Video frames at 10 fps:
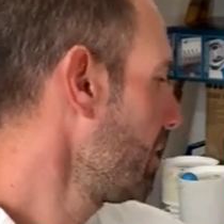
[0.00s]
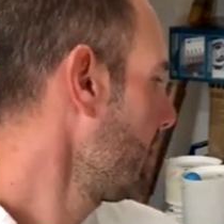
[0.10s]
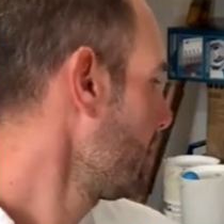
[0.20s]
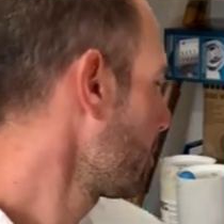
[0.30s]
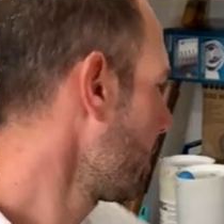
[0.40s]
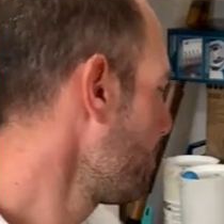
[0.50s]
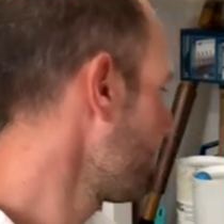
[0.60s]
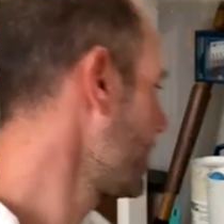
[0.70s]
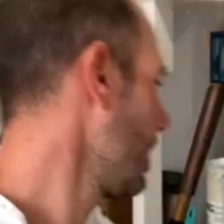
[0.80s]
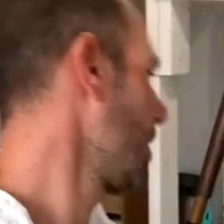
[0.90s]
this one in
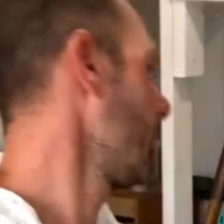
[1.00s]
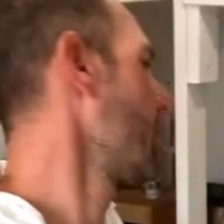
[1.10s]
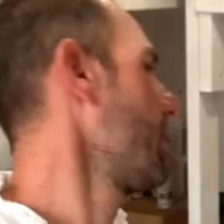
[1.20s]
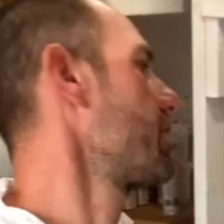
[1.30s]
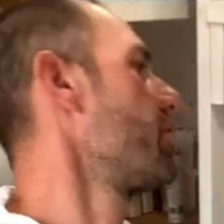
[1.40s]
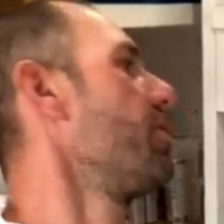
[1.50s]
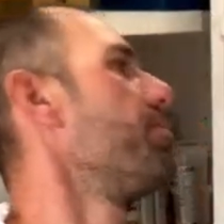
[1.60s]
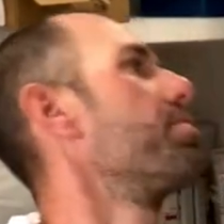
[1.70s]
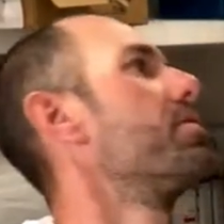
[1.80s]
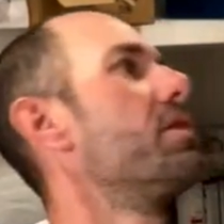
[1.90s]
particular has got
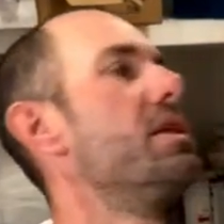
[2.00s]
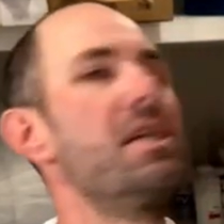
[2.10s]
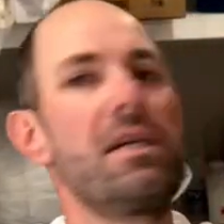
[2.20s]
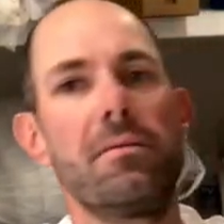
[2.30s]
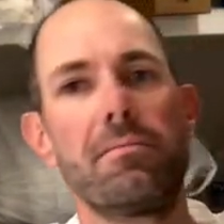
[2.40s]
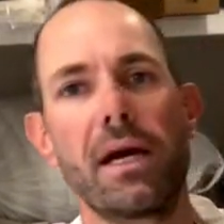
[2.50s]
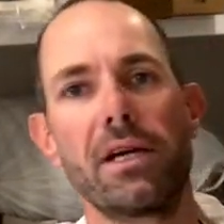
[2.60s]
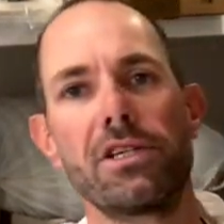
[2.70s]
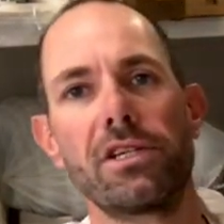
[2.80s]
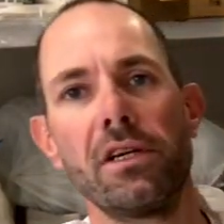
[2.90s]
pretty
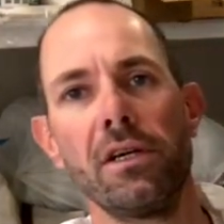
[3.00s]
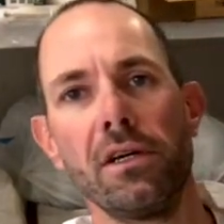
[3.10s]
mashed.